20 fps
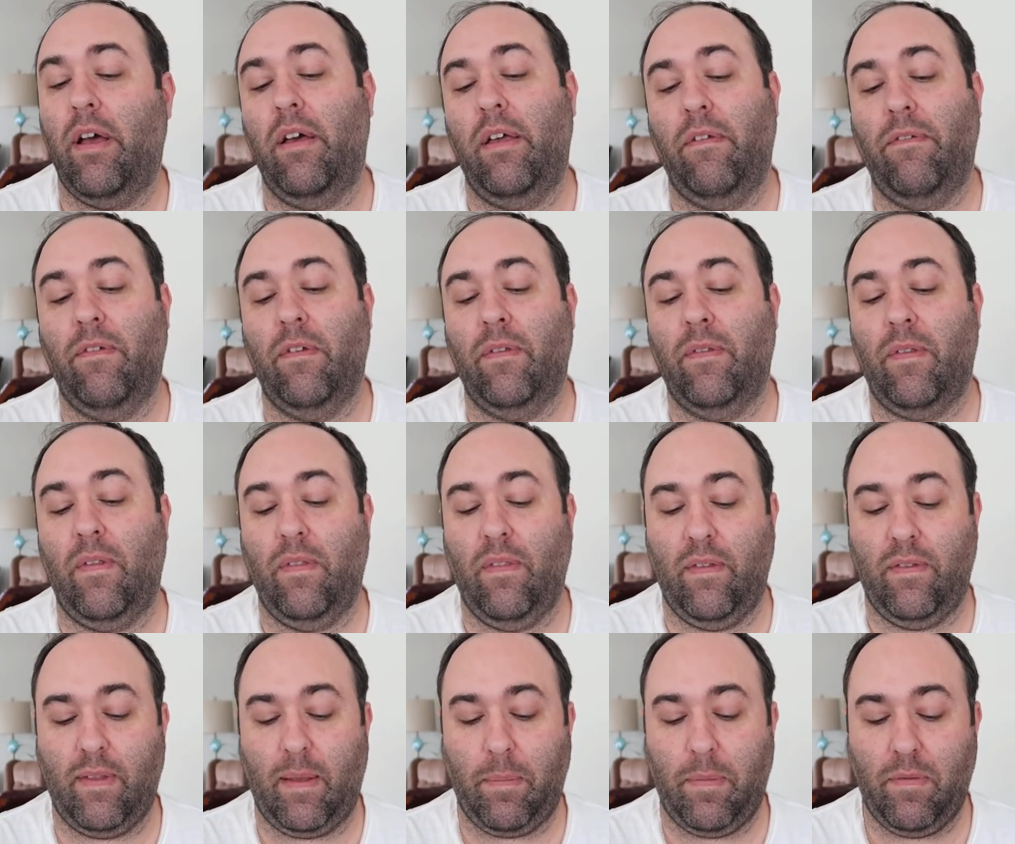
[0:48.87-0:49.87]
out if it was in
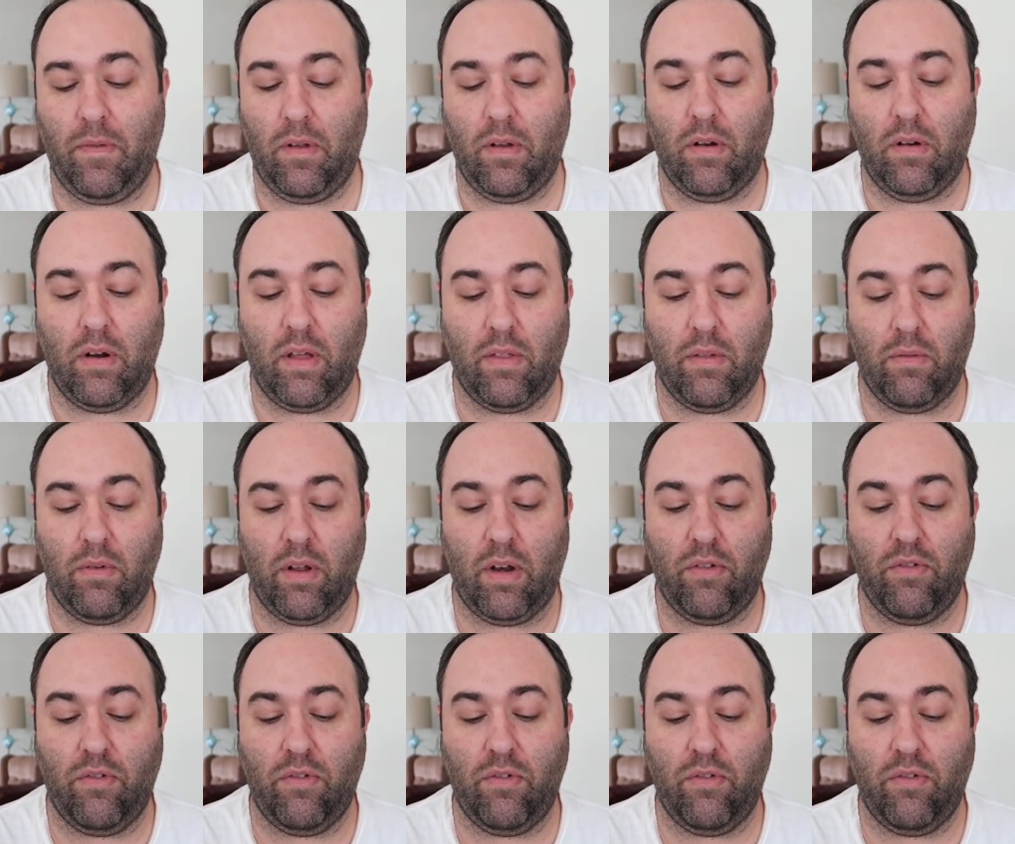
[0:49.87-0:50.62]
this episode or another one.